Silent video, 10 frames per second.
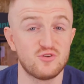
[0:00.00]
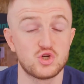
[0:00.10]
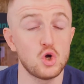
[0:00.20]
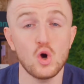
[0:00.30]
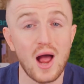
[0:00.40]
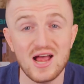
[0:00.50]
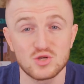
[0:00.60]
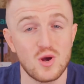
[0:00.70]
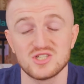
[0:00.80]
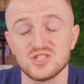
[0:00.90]
for sure,
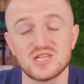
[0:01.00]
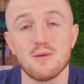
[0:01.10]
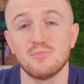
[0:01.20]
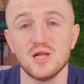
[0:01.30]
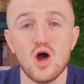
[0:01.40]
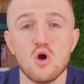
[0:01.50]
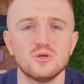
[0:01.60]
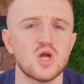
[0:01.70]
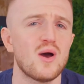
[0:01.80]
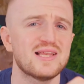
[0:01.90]
ask questions down below,
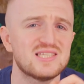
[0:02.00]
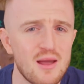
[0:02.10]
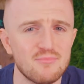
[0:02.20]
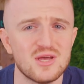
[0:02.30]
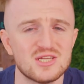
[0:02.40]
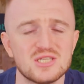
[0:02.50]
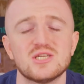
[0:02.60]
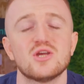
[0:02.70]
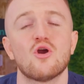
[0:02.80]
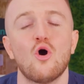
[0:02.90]
but don't attempt this
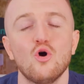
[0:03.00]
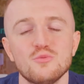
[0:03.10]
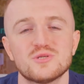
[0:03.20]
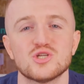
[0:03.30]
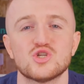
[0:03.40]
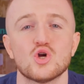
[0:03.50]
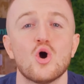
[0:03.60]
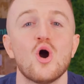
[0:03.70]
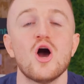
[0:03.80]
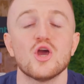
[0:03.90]
until you're 100%
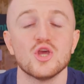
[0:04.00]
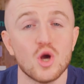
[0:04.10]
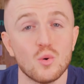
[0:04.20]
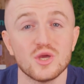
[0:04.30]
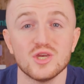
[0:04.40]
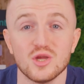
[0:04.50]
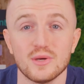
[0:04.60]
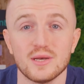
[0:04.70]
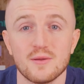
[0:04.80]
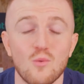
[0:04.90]
sure you know what you're
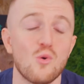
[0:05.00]
doing.